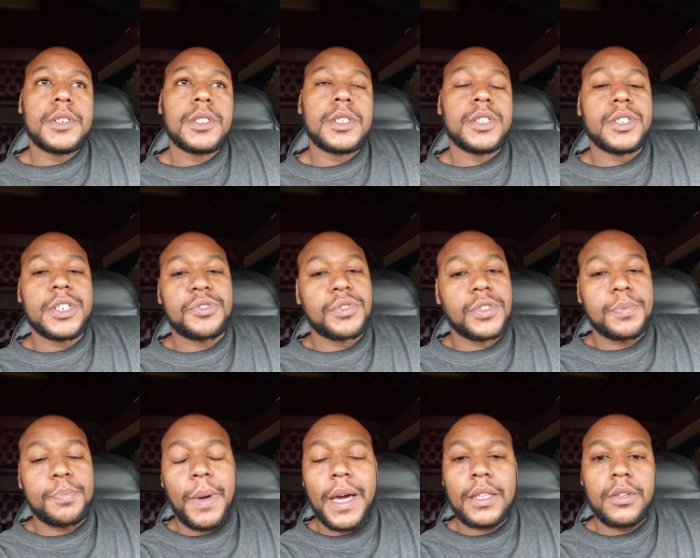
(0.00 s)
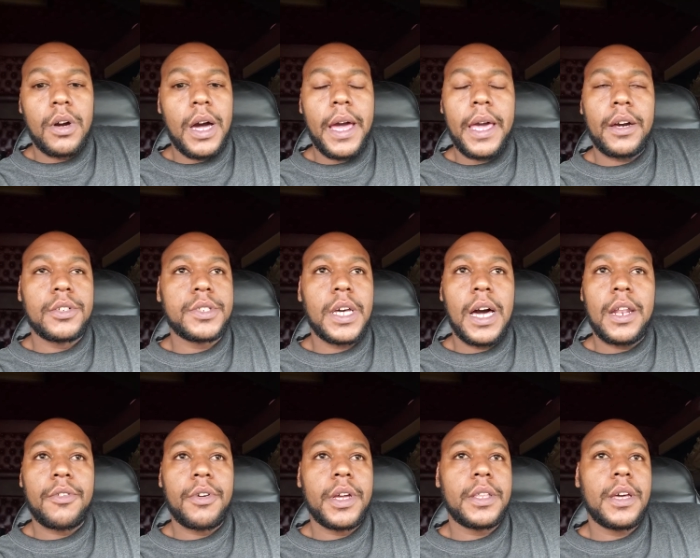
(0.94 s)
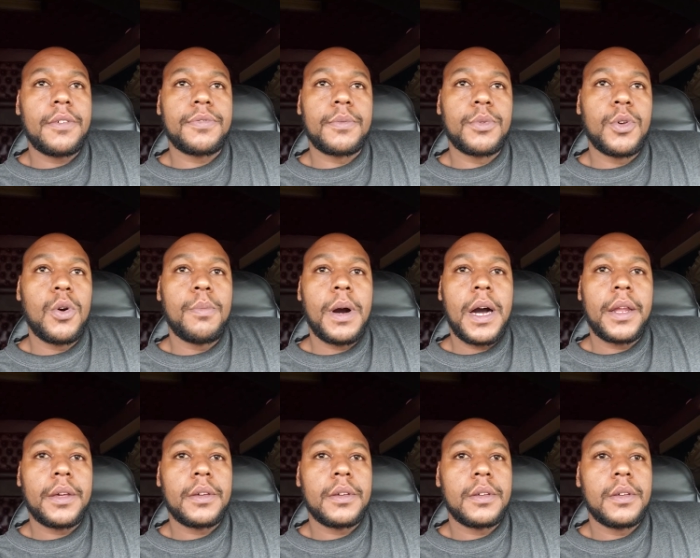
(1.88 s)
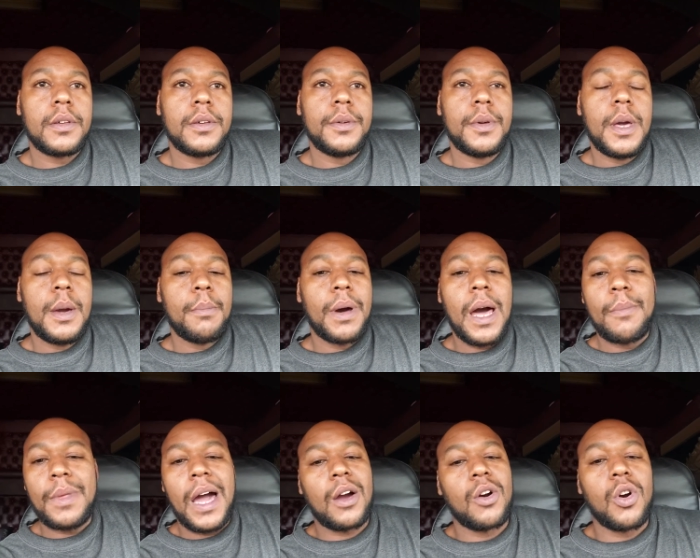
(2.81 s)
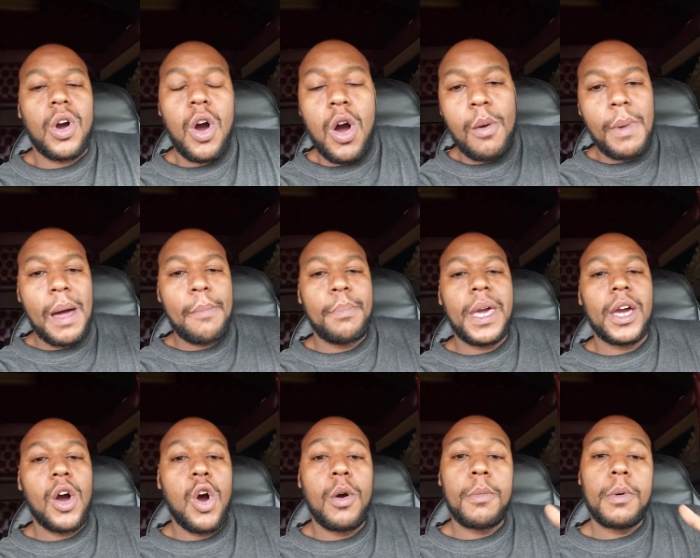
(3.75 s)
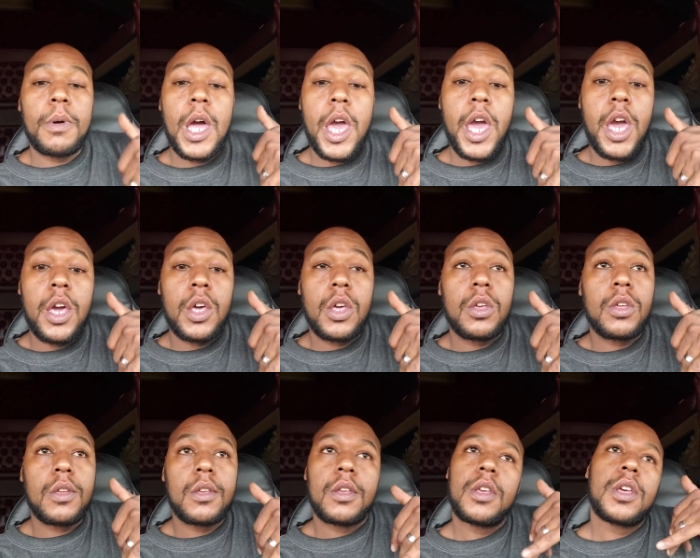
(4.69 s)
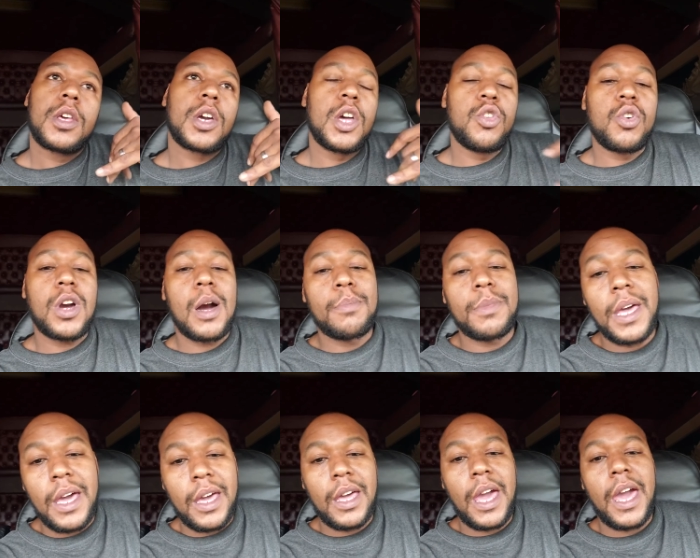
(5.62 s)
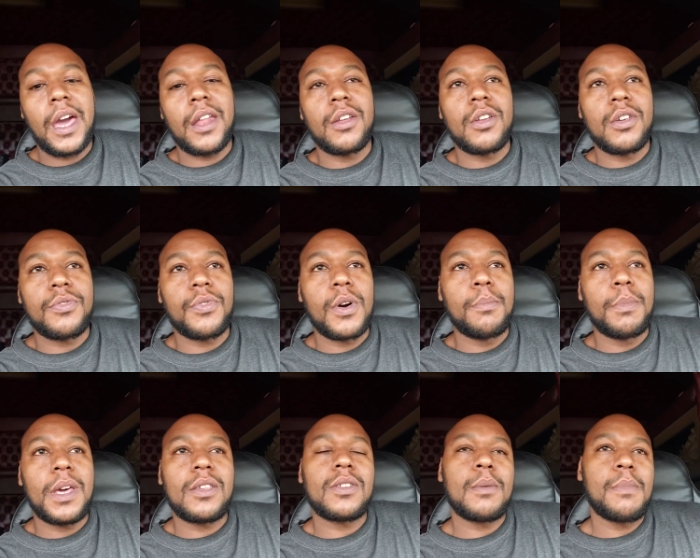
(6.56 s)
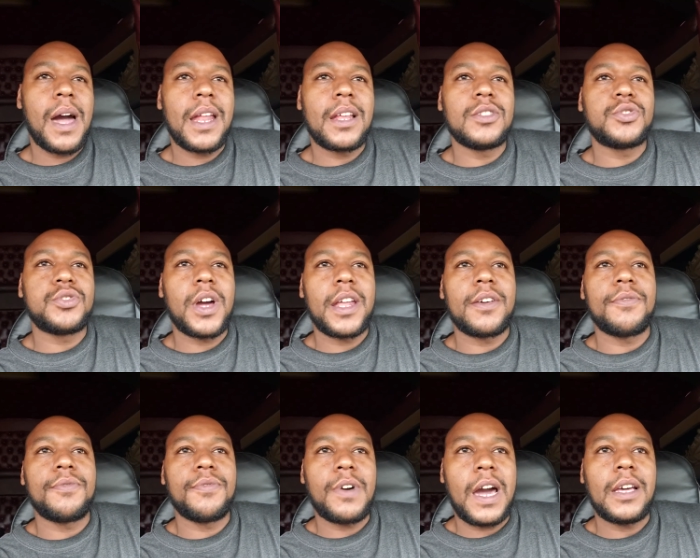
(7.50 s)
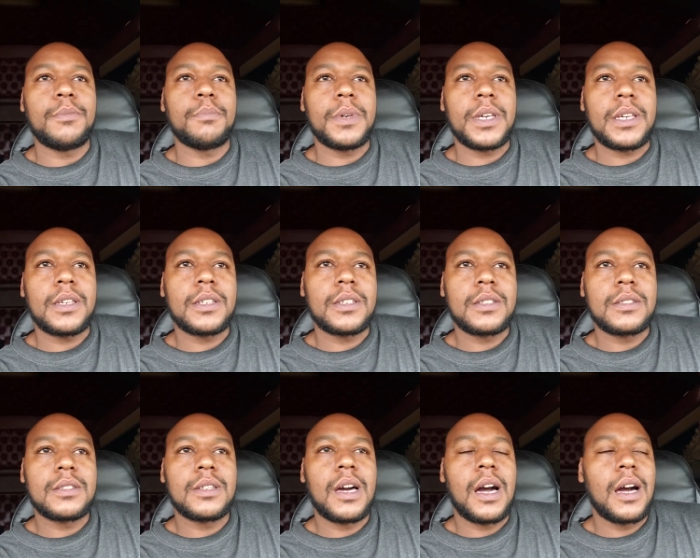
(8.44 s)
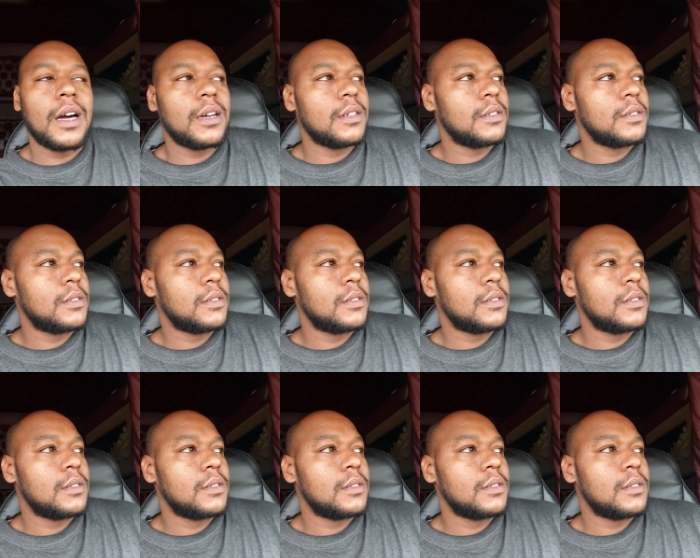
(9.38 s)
the disrespect, though, I ain't gonna tolerate that from nobody. But I'm not gonna call my big homie, hey, can you come there and handle this for me? Somebody's trying to fight me. Nah.